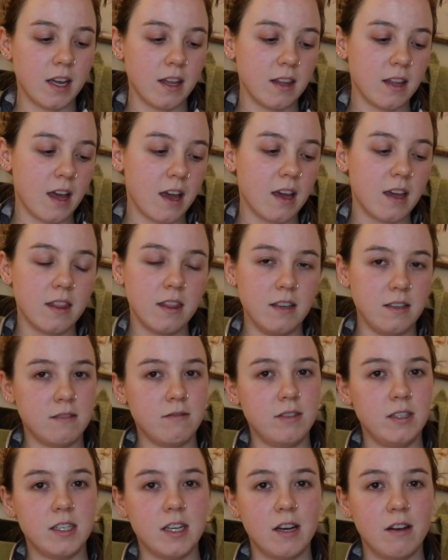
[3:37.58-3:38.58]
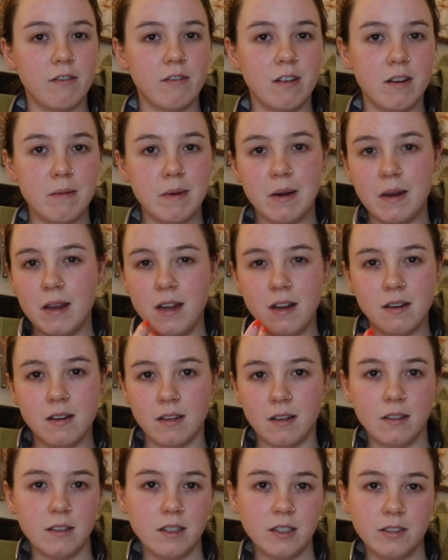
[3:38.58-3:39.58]
I think these retail for about
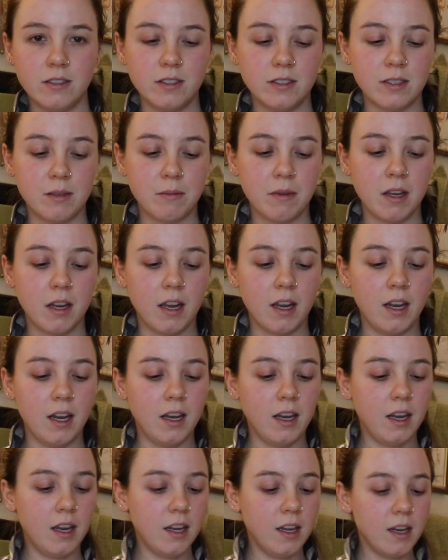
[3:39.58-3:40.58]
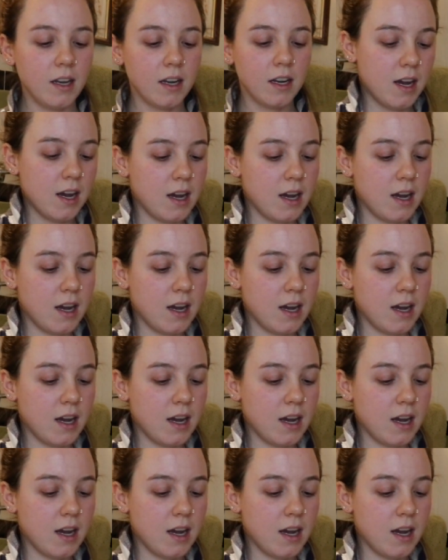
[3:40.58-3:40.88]
$8 or something Canadian.